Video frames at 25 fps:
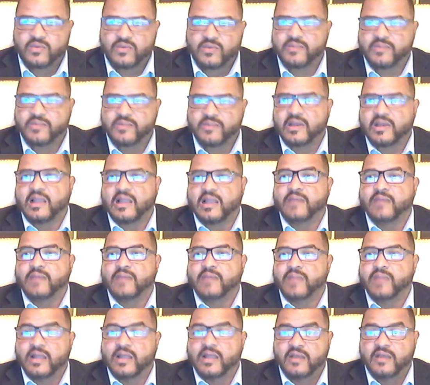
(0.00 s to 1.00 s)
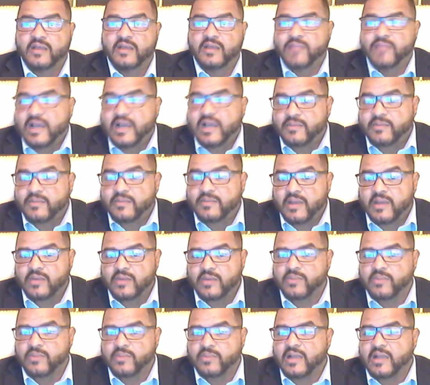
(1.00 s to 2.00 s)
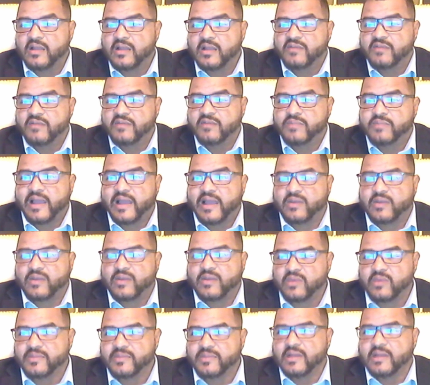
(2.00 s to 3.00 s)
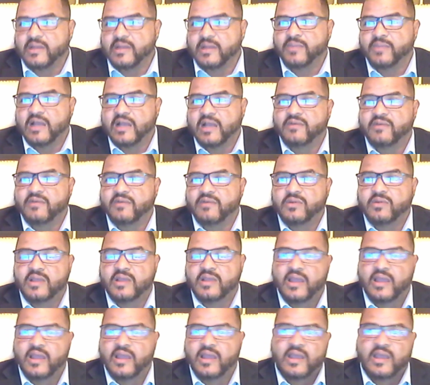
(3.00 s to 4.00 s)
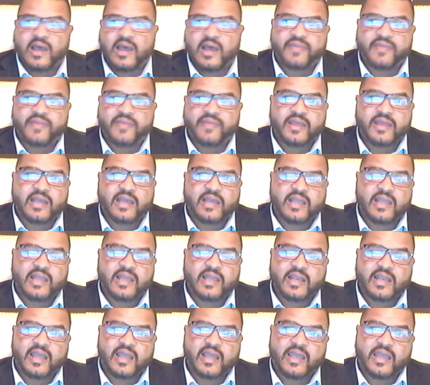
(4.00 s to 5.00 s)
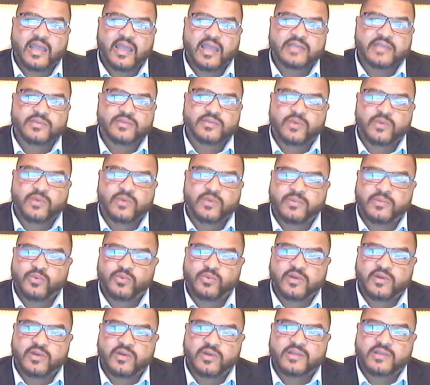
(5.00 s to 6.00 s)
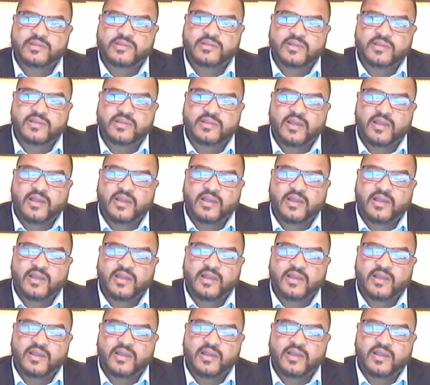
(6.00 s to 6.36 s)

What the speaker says: women. I love Black American women. I love Black women. I mean, I think I dated an Asian woman once.